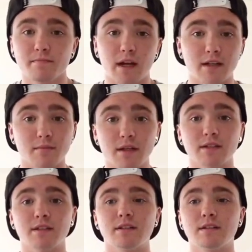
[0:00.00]
I didn't mind
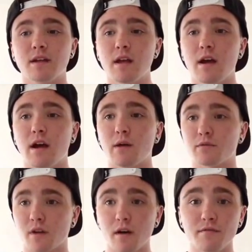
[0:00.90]
it. And I was
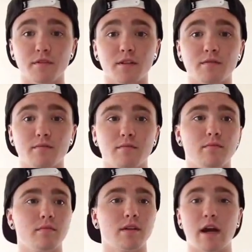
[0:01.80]
confident
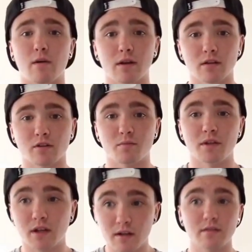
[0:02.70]
in how I looked
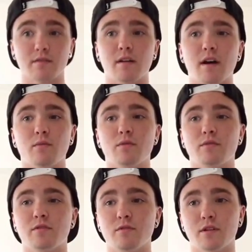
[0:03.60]
because I was
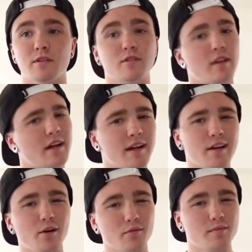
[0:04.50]
so good. So that kind of
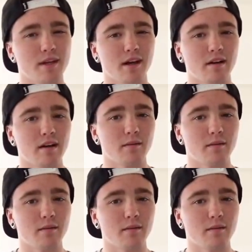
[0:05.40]
helped me out.